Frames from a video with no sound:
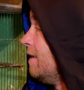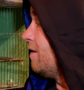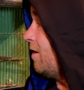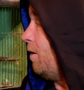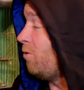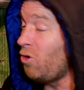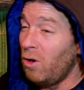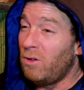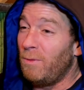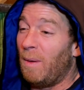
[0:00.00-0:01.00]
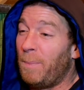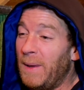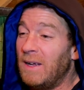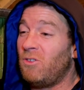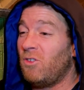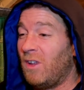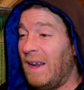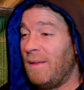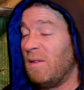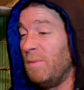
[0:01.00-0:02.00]
So trying to do my bit just to
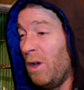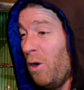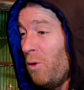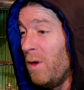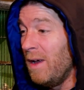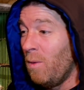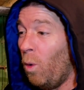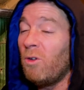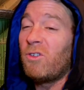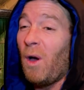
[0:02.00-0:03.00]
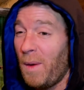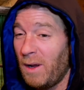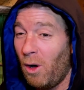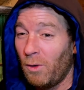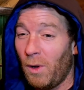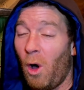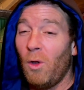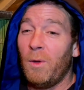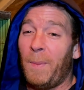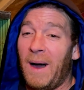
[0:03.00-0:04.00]
let them know what's going on
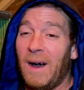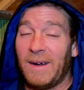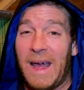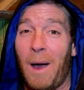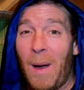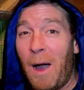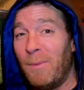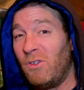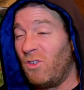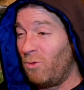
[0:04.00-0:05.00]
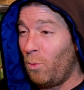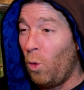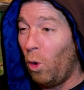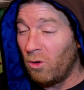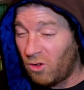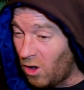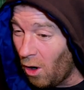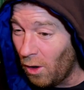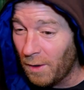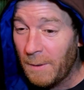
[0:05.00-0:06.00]
on the park now, how much the water's
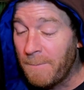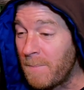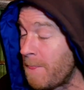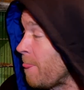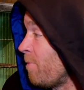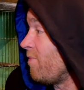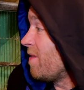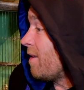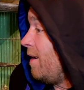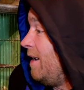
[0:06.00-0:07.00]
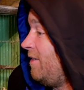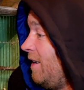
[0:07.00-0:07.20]
gone. As